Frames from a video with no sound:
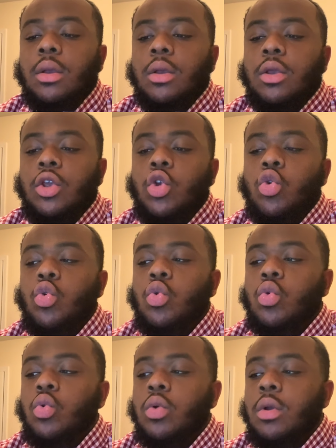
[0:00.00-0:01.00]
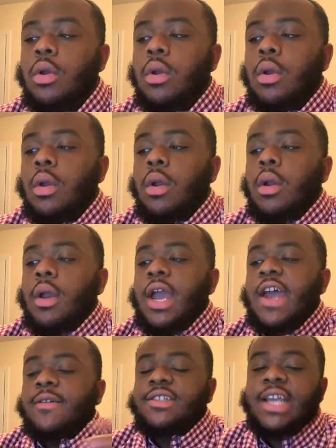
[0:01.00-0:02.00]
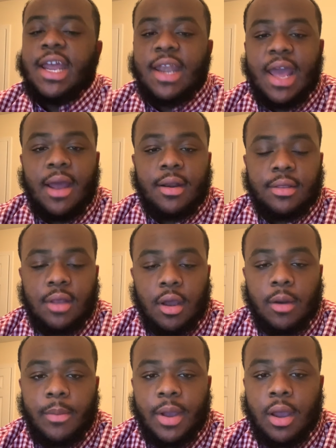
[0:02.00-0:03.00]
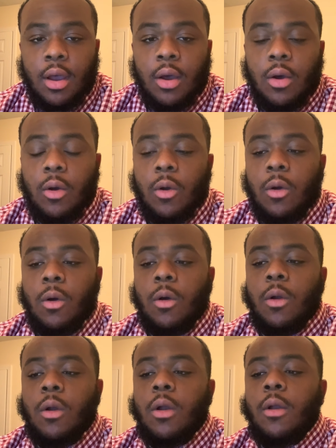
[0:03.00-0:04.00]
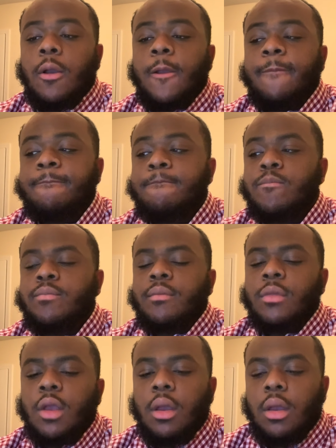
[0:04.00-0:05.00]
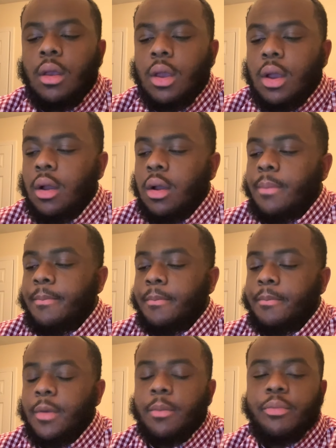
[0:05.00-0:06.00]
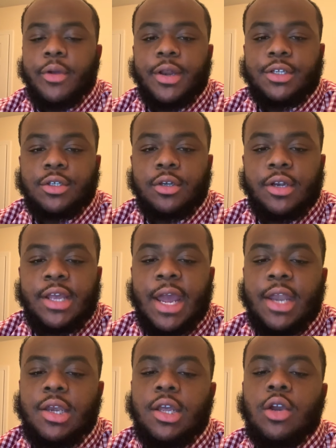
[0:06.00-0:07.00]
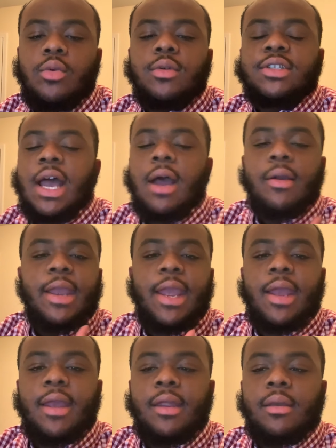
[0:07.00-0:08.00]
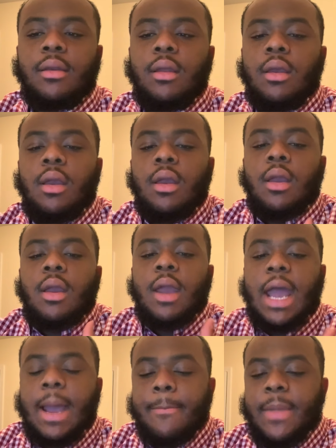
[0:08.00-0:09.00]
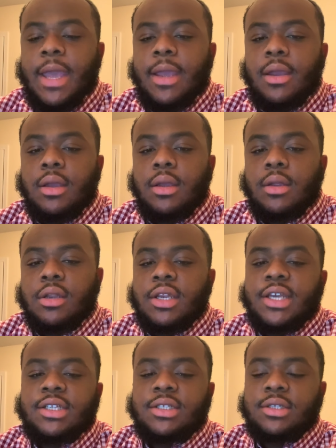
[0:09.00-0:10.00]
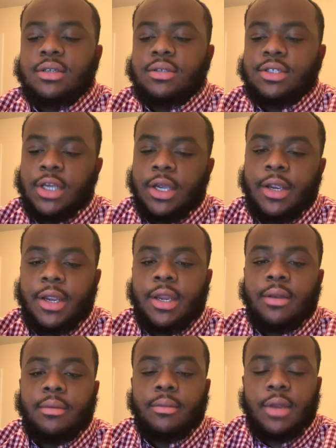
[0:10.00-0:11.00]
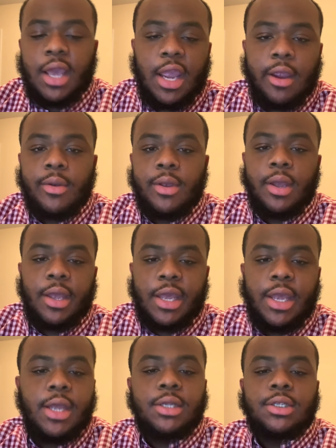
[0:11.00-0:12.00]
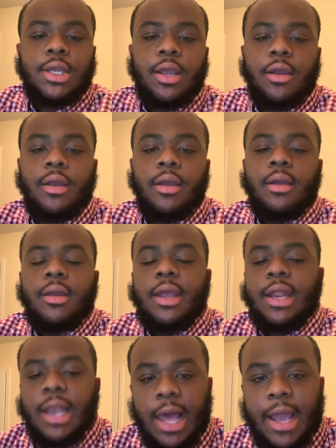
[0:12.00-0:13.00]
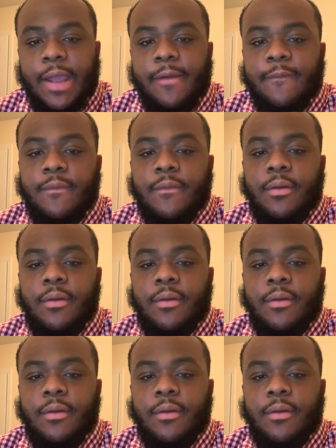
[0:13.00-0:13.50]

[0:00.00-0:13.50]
you have sat down and thought about, or I'm pretty sure the idea was, how can I make this certain area easier in life